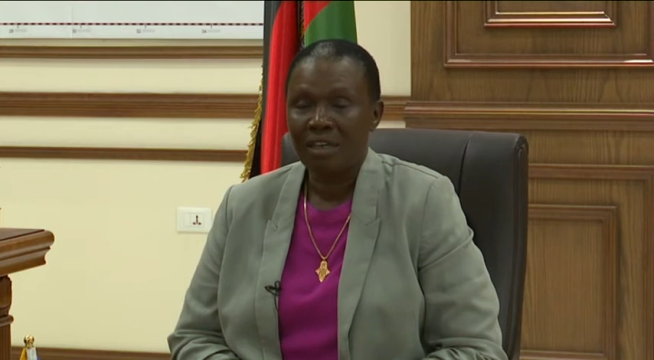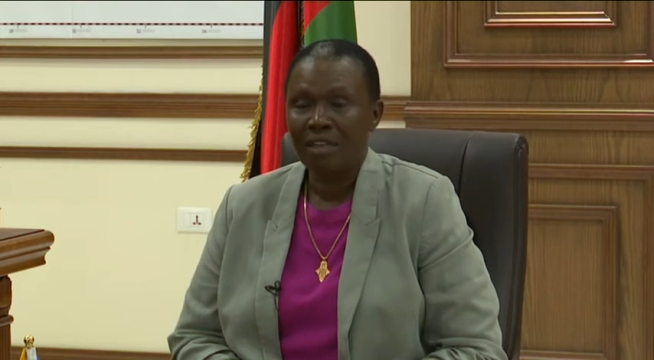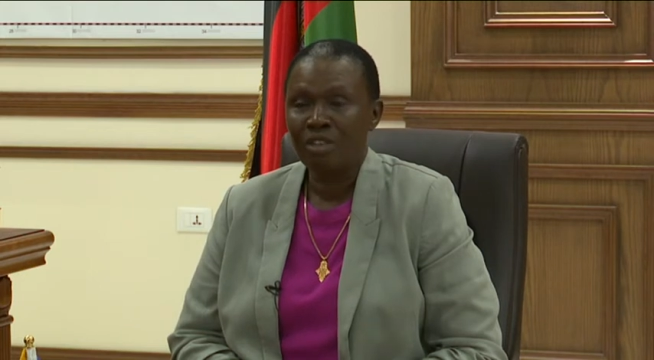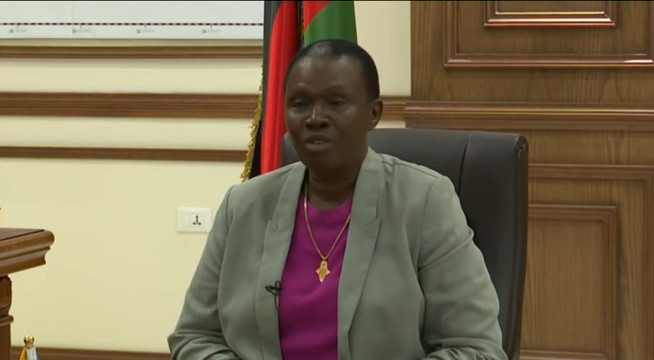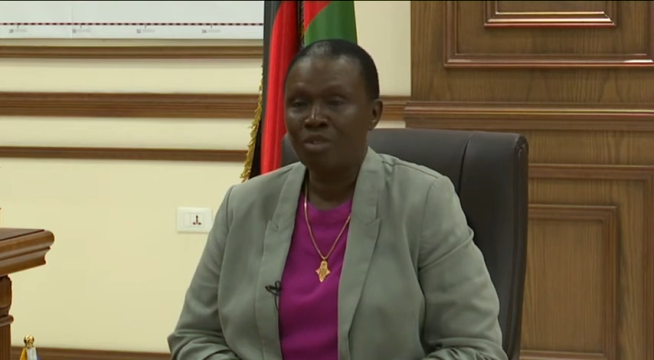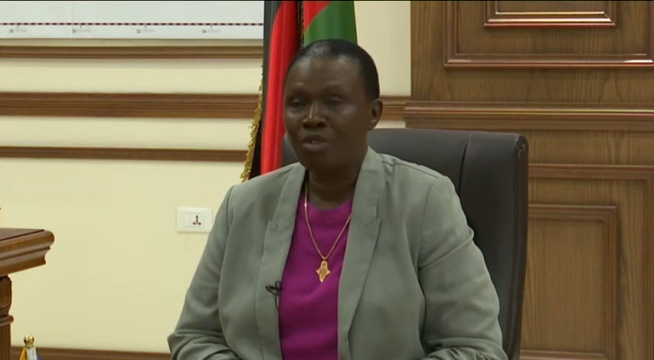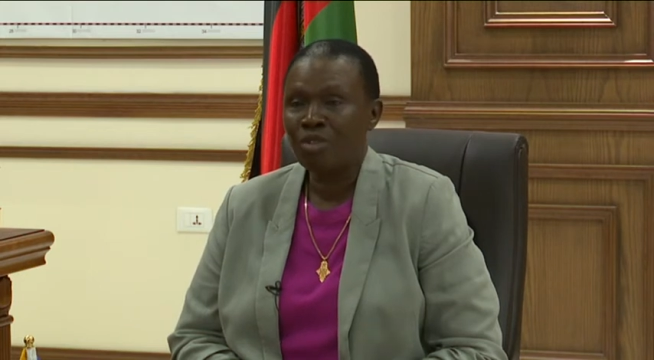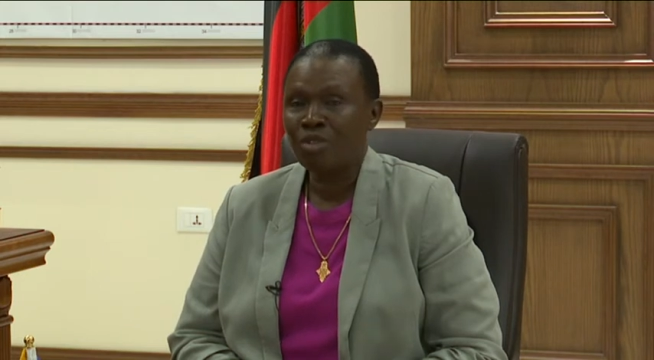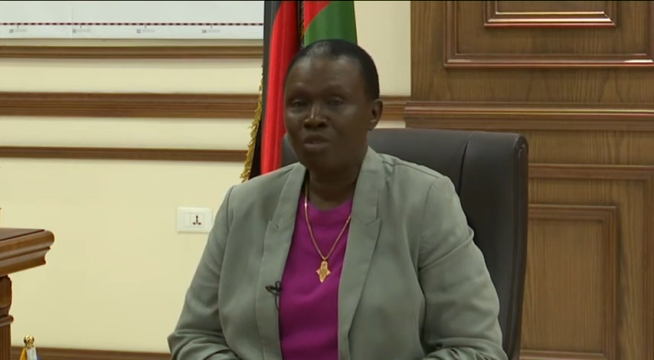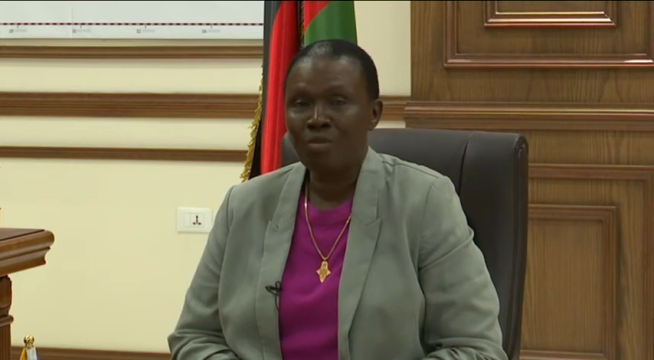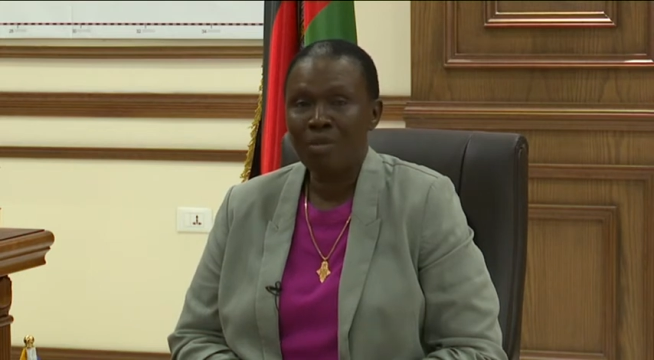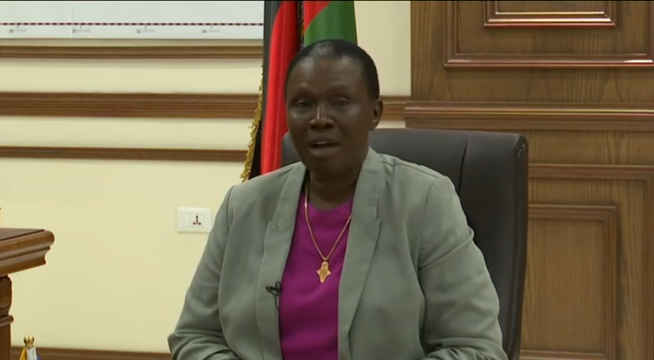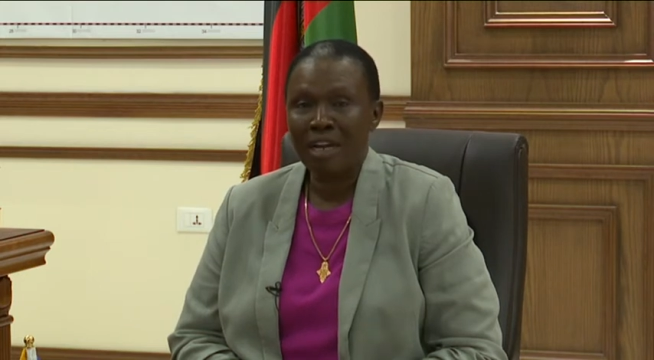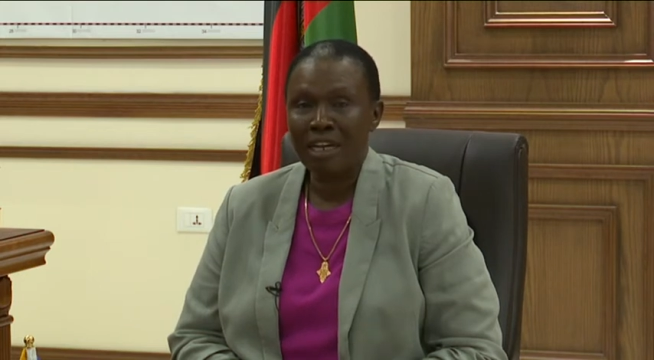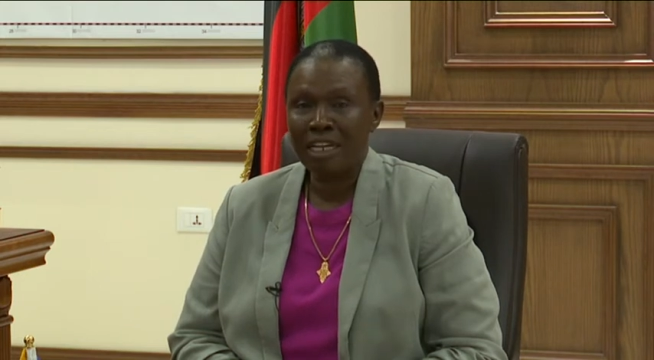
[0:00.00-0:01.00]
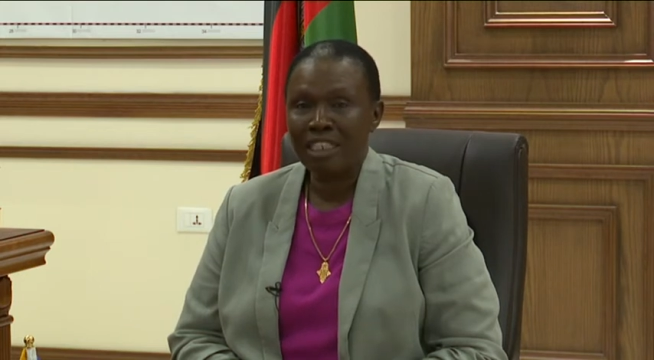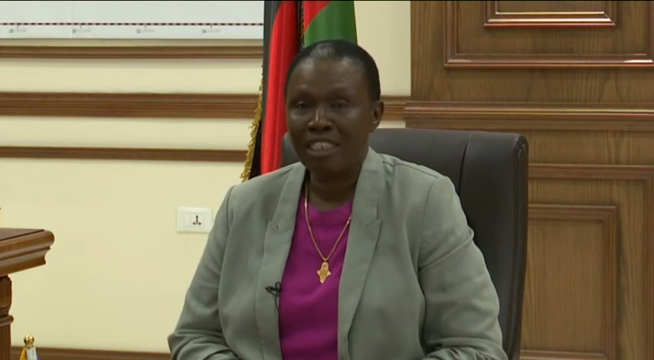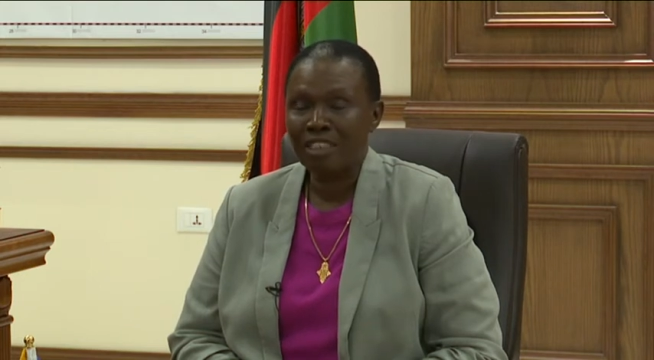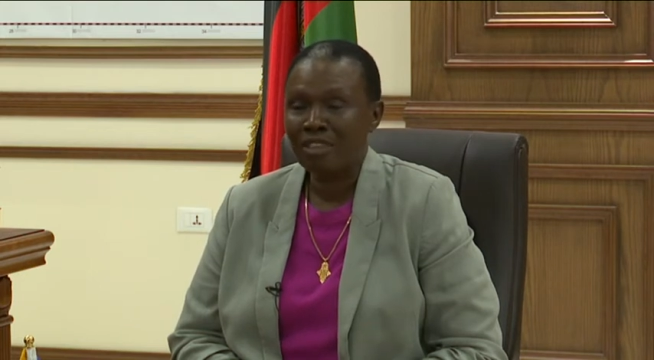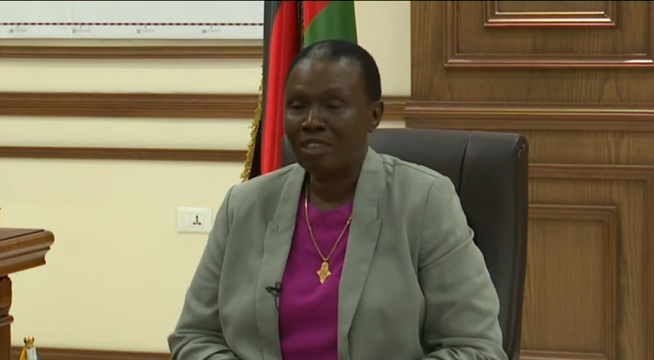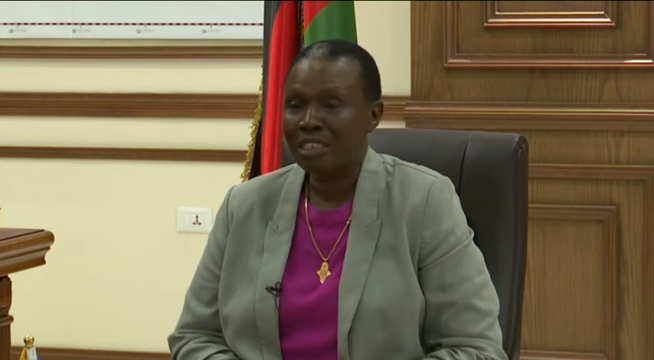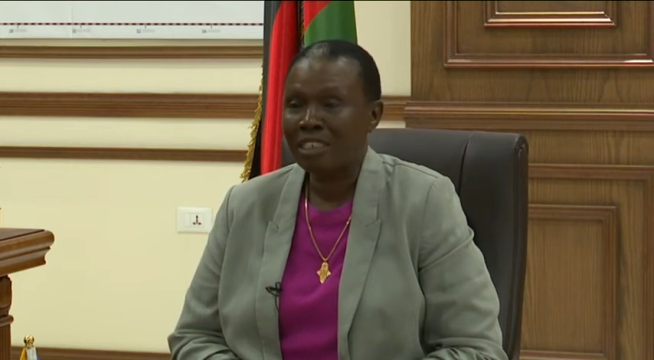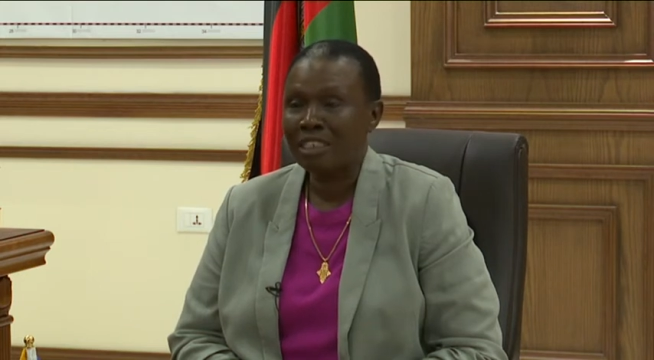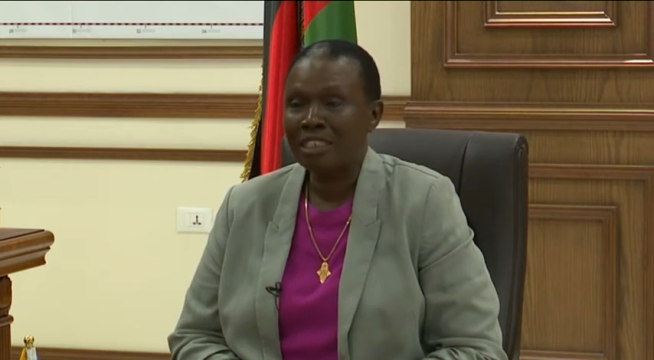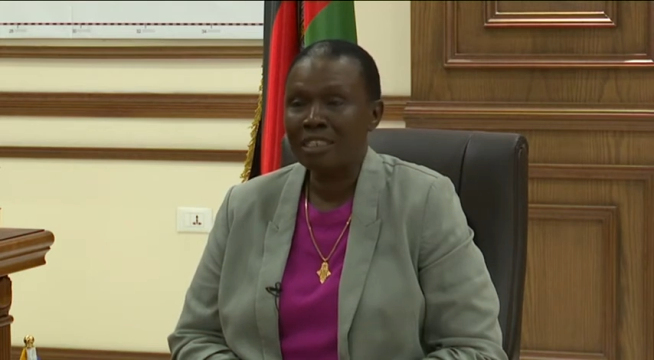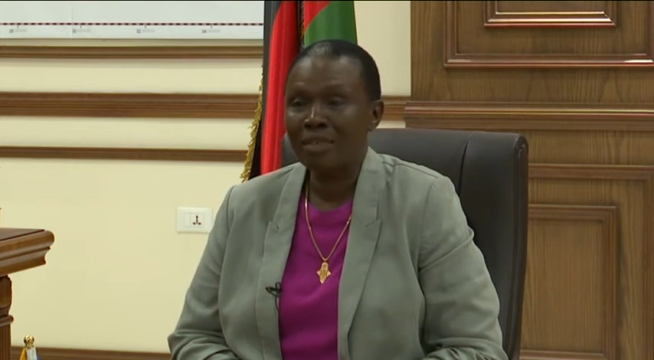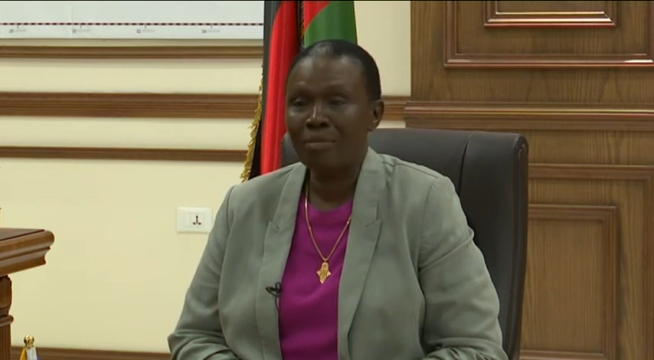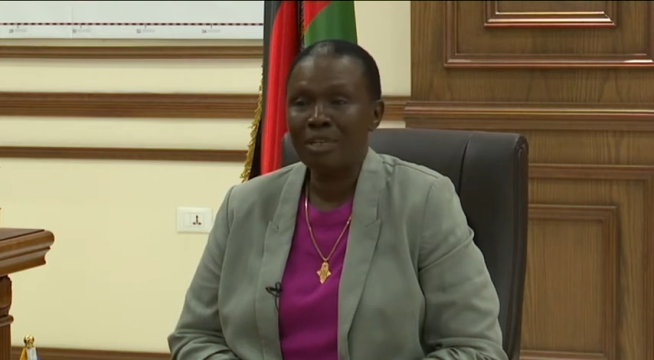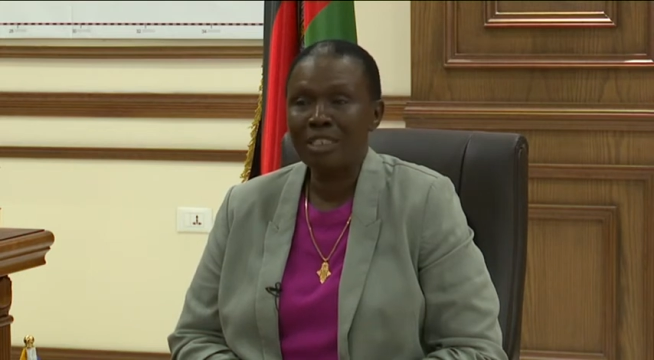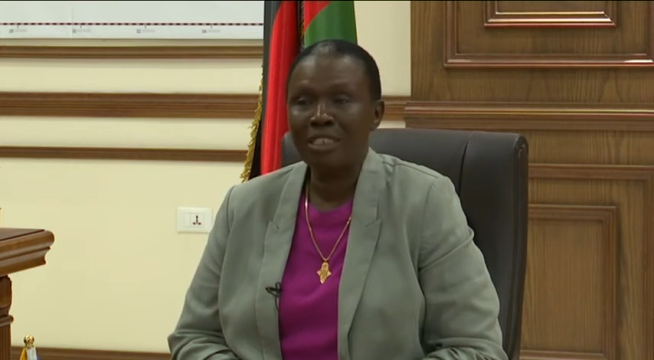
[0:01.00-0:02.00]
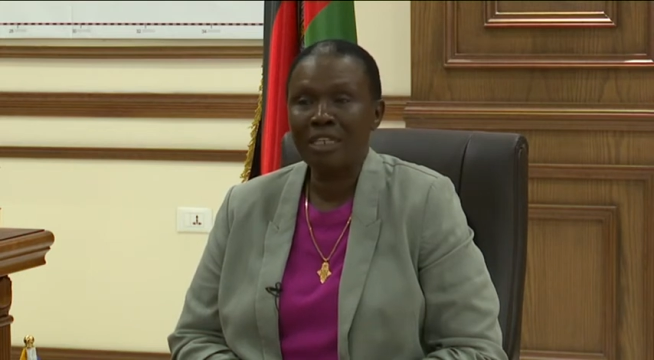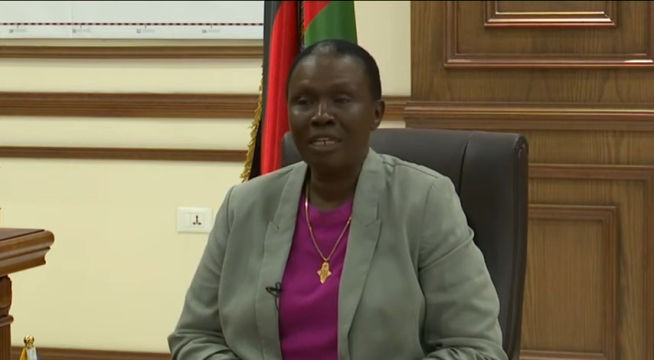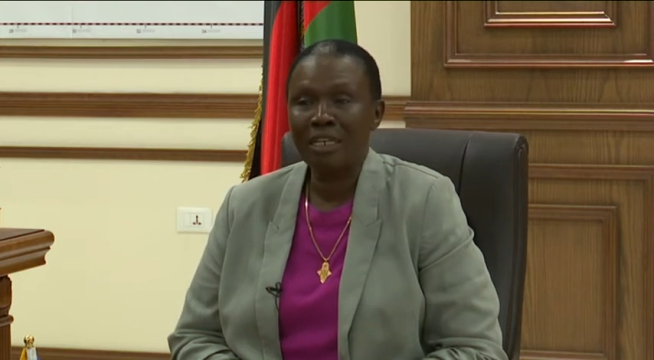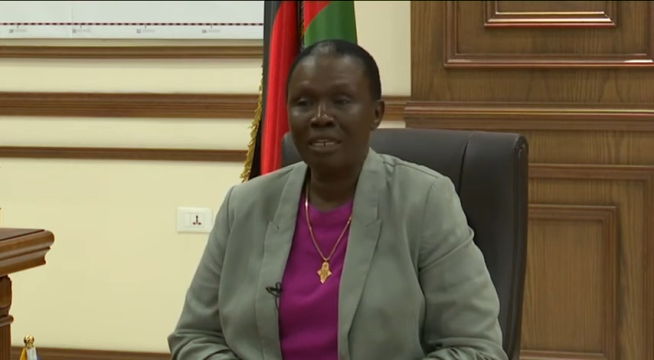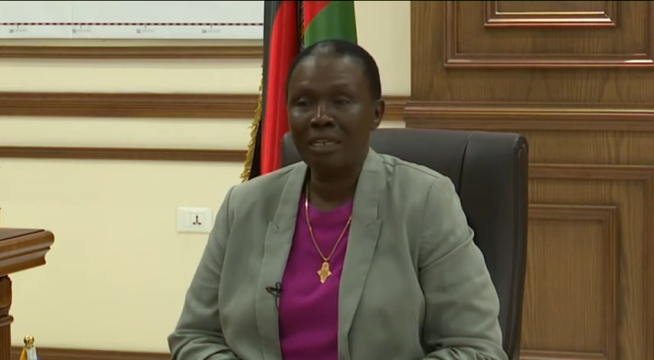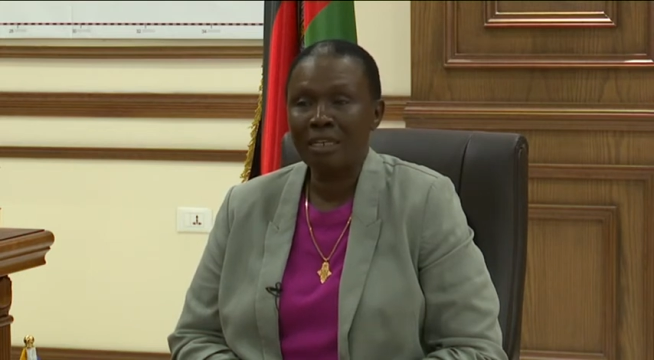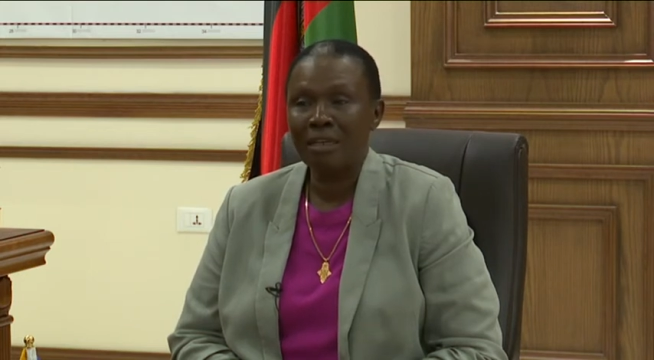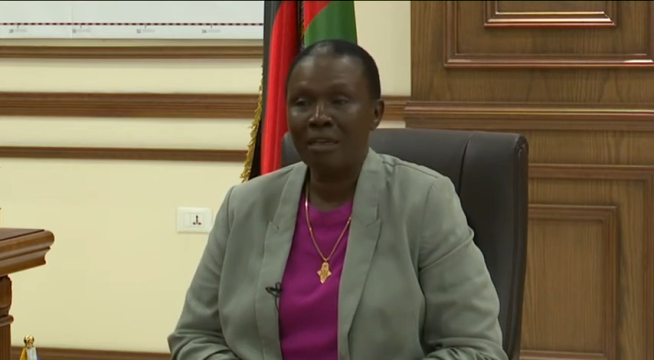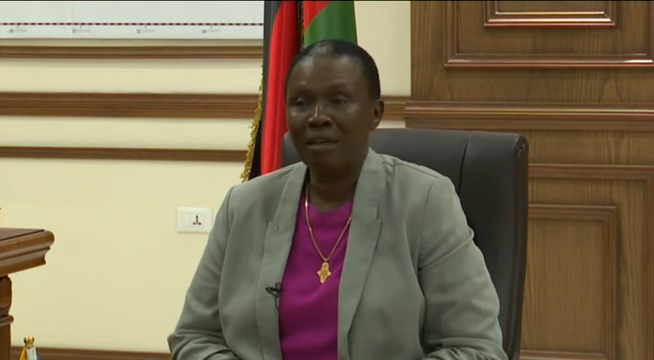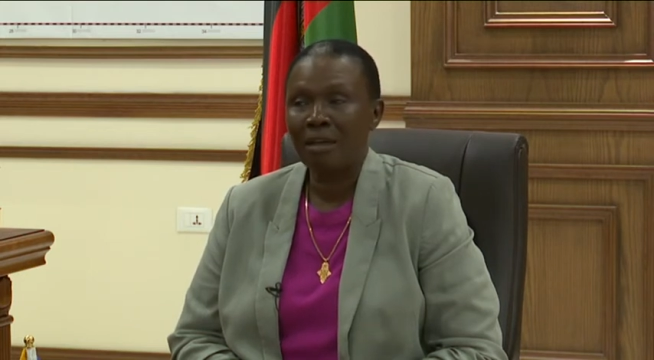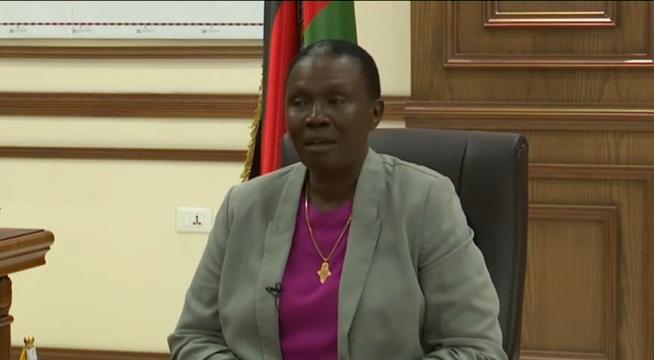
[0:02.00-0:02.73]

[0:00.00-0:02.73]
You go to markets, you can see basically,